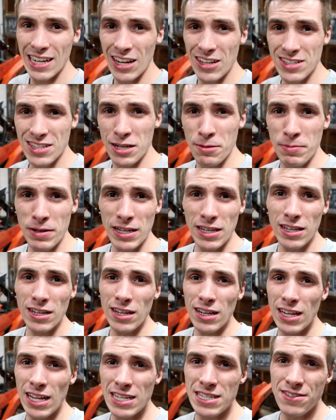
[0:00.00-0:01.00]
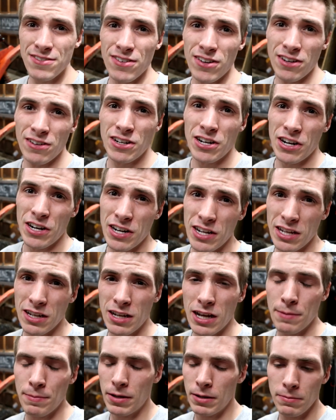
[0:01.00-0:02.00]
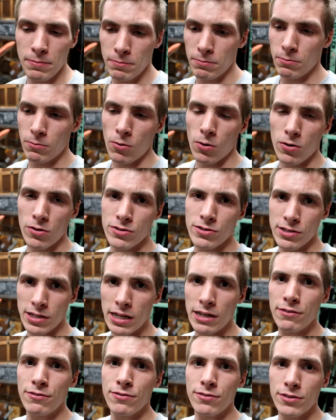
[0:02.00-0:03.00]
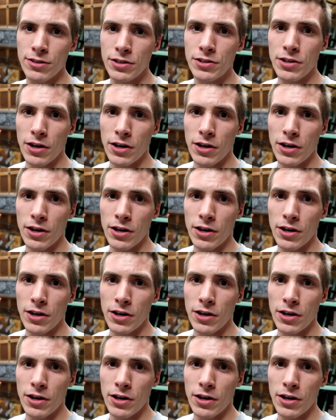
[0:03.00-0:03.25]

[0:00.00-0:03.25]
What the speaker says: Now it's gonna be a little less fun turning. I mean, more safe to